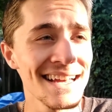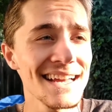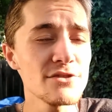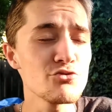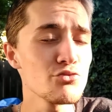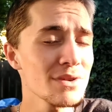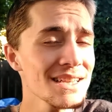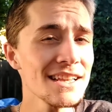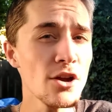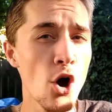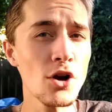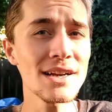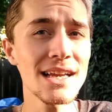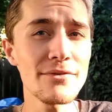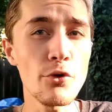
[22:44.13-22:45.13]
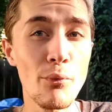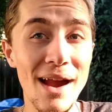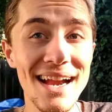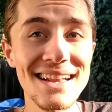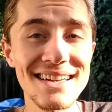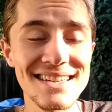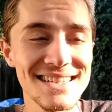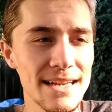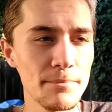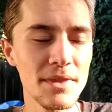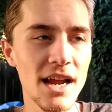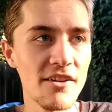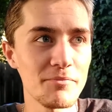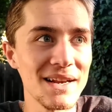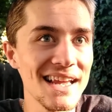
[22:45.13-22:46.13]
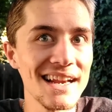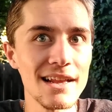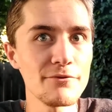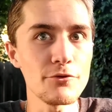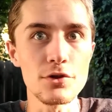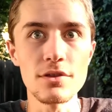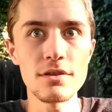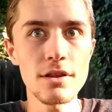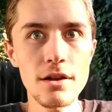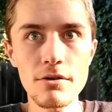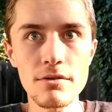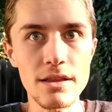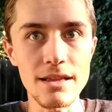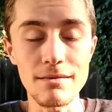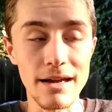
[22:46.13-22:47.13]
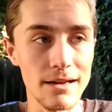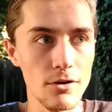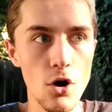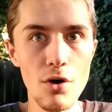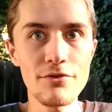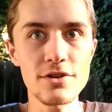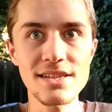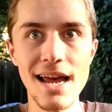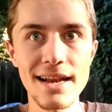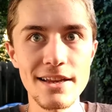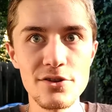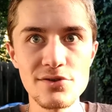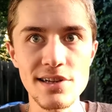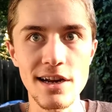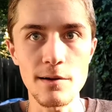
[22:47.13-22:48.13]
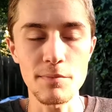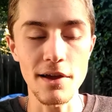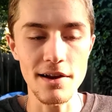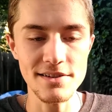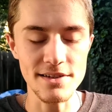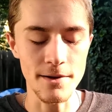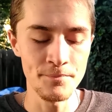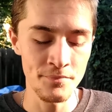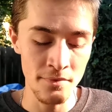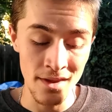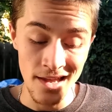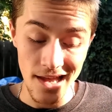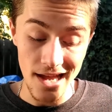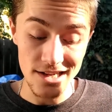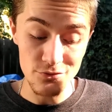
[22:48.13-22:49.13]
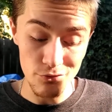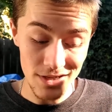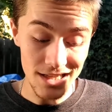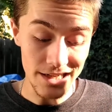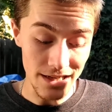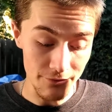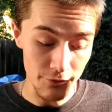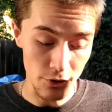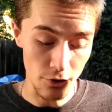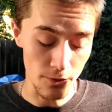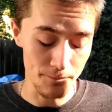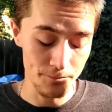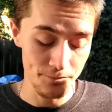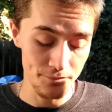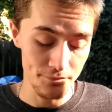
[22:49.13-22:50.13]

It's really hard to give a rating to something I've been eating for literally like over 10 years. I gotta play on myself. It's really difficult.